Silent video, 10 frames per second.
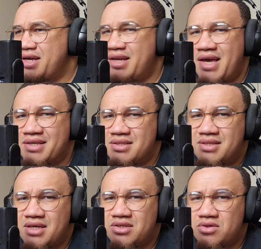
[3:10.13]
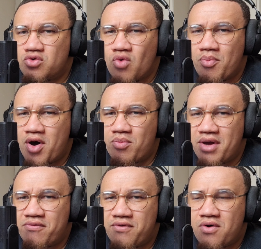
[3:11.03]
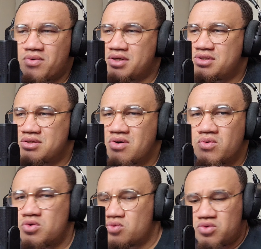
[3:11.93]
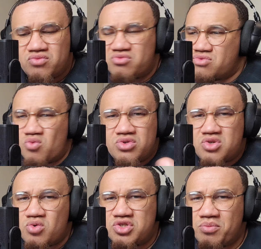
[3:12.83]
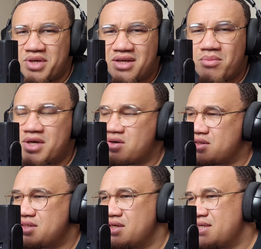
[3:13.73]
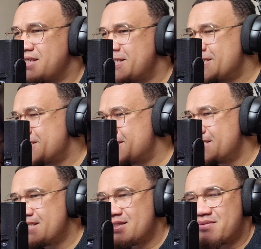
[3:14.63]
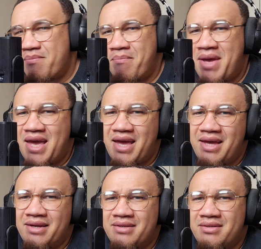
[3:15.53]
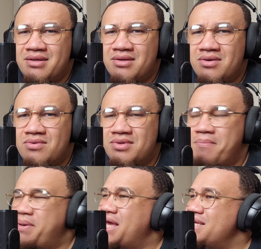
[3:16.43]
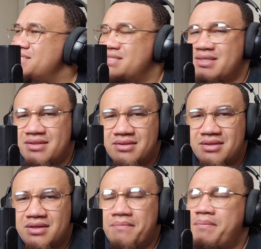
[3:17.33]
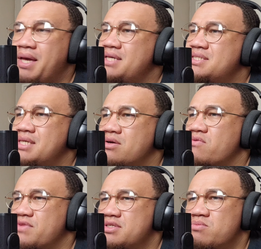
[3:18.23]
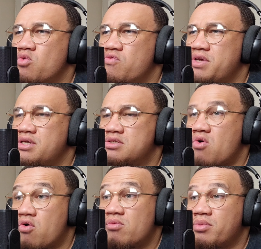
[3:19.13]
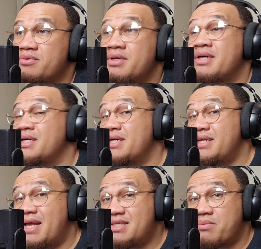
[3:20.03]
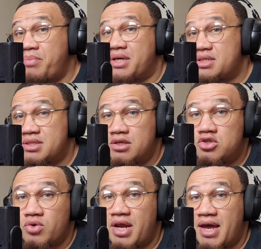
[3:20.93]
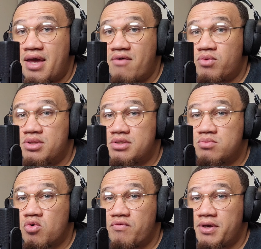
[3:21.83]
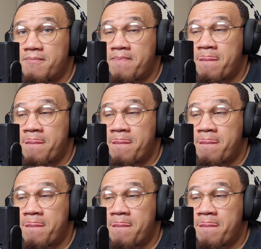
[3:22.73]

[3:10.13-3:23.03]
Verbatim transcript: any hesitation to whip out my phone and just go to through social media because, man, you know, the pacing the pacing of this movie is horrible. That is the biggest issue that I have with this movie.